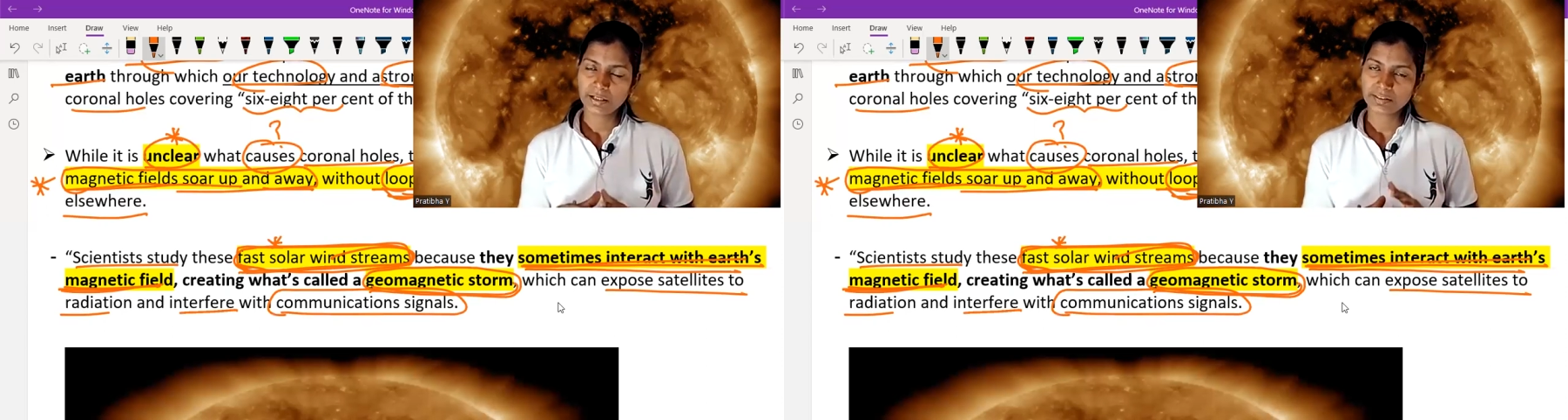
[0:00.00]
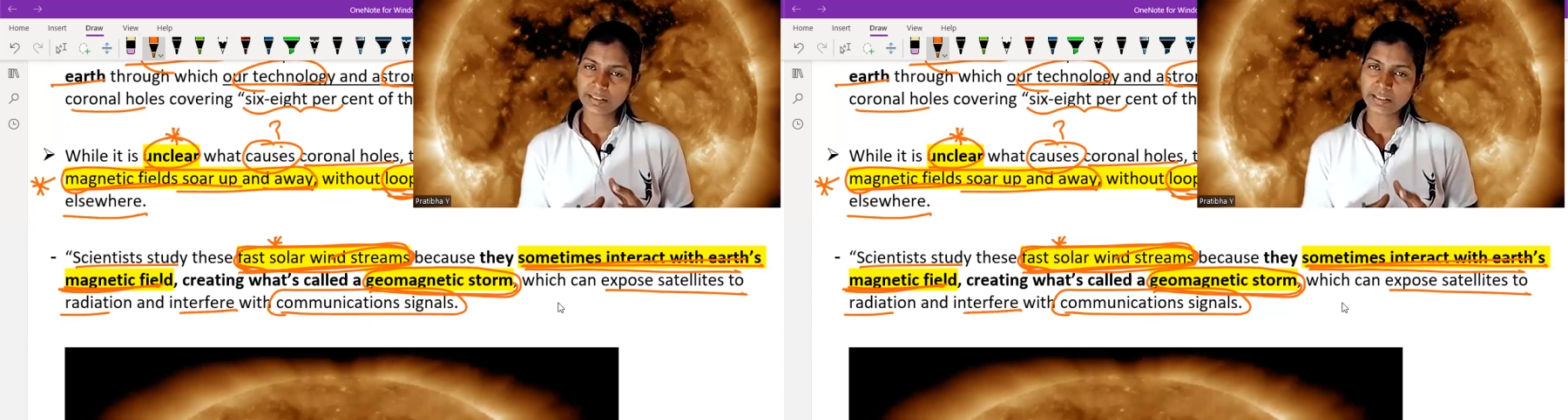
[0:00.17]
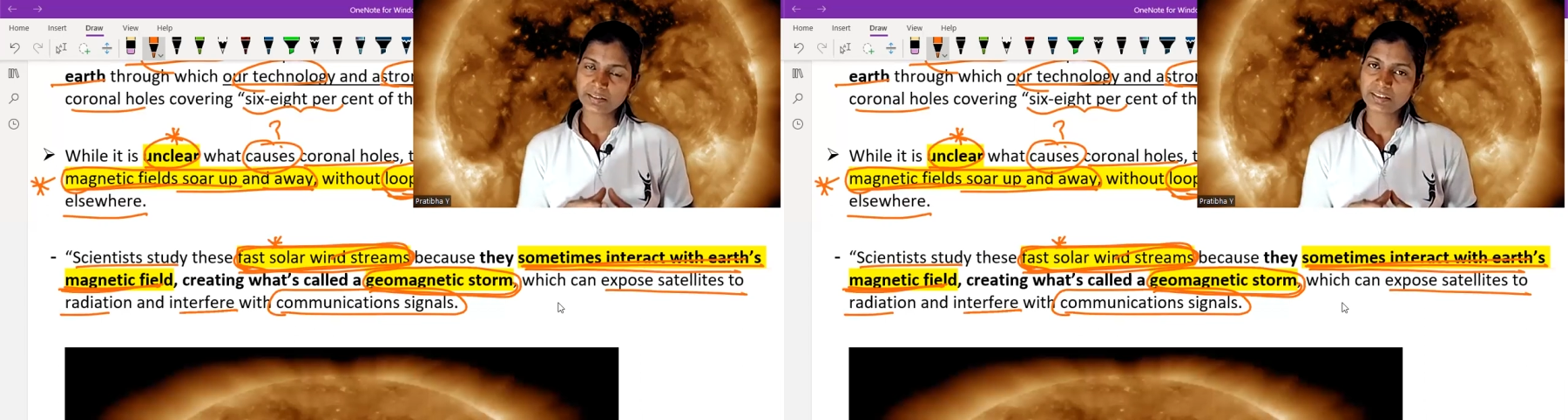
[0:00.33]

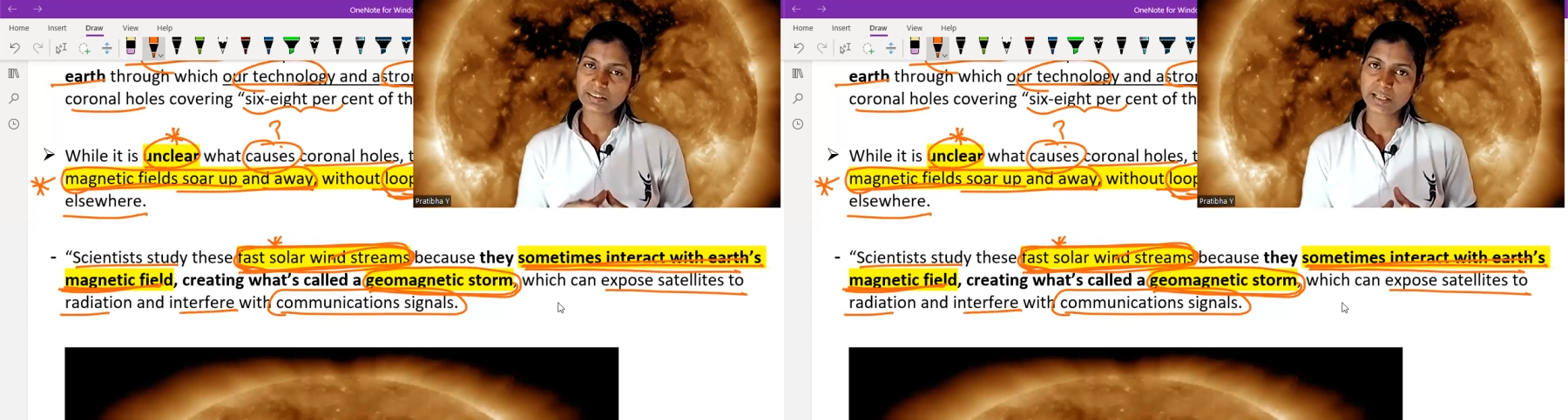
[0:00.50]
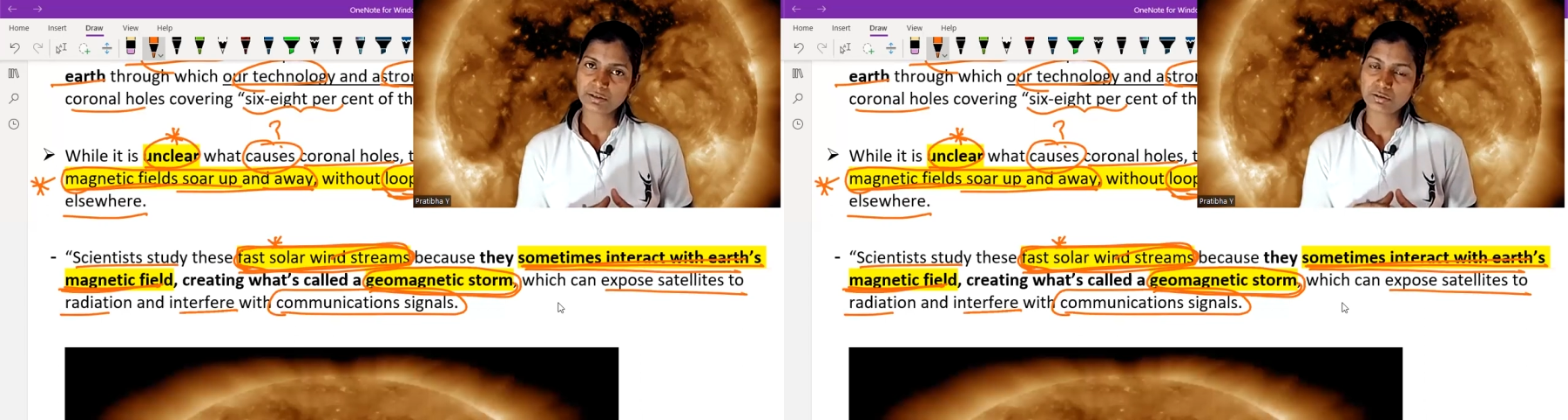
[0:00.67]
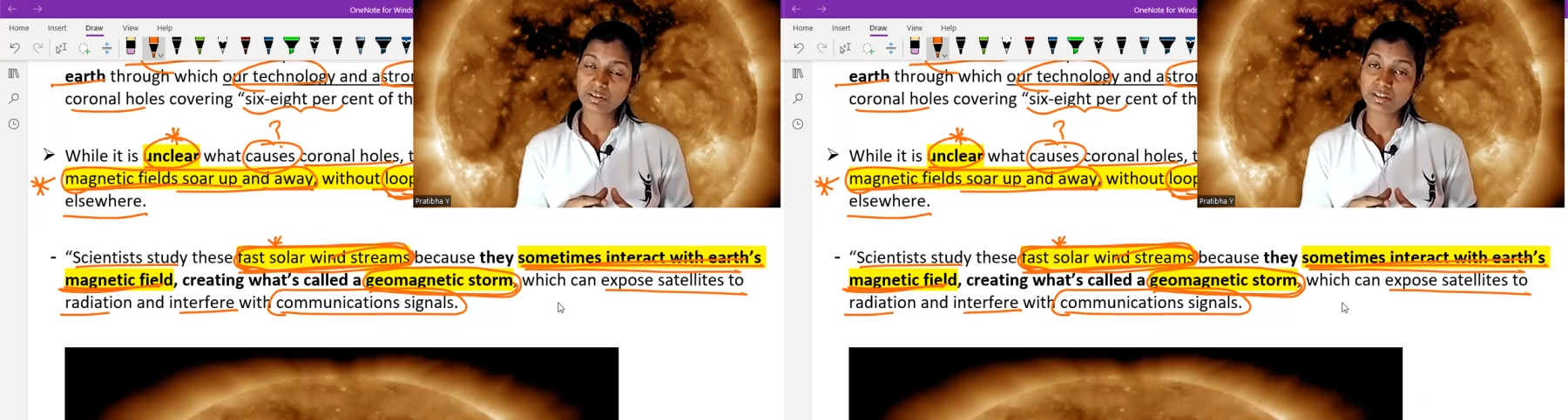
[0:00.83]
scientists
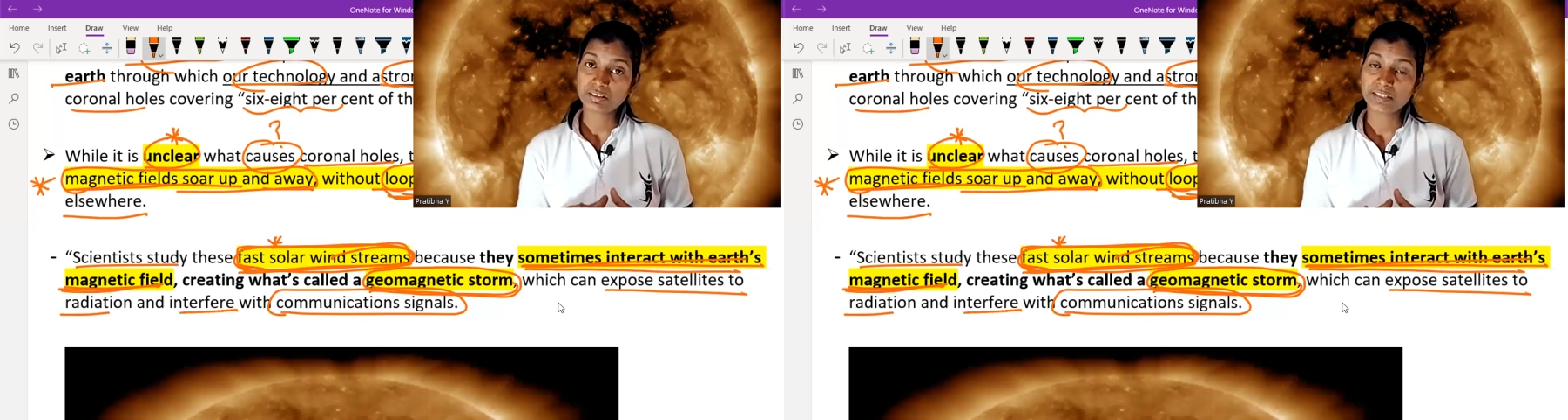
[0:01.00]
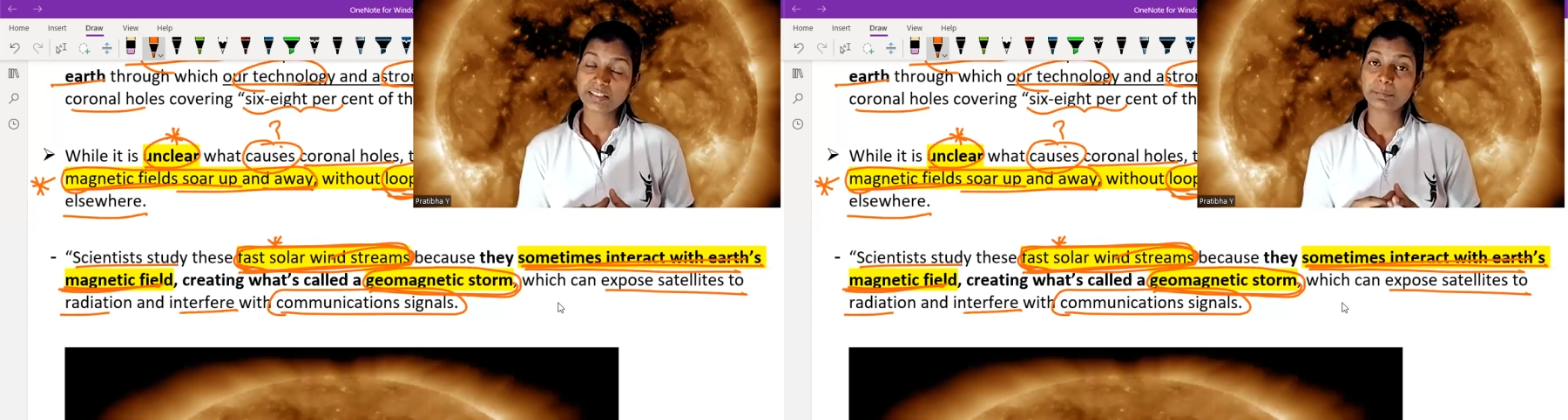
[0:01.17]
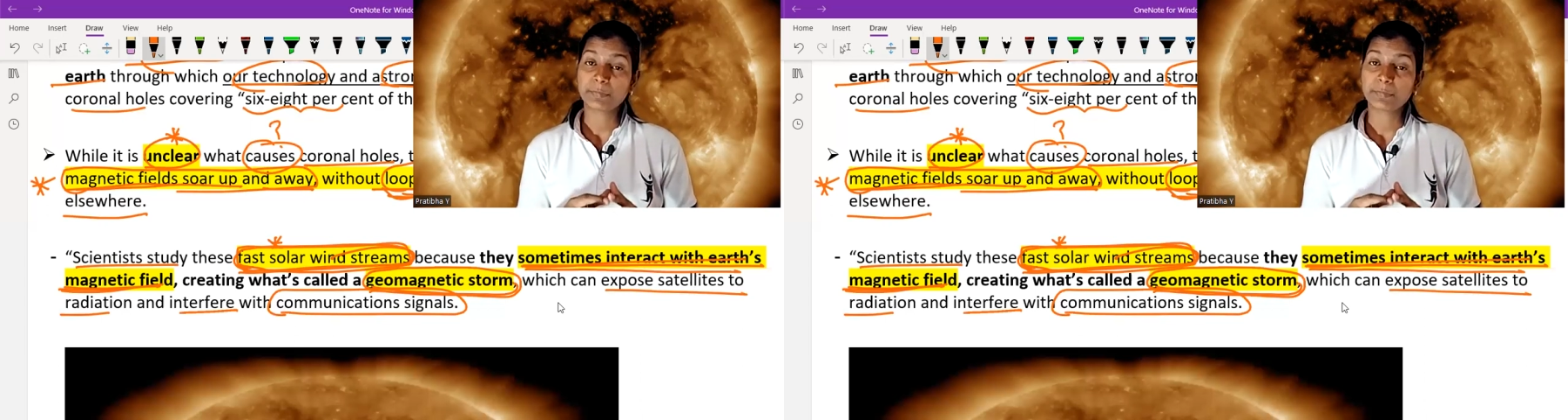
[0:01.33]
try to understand the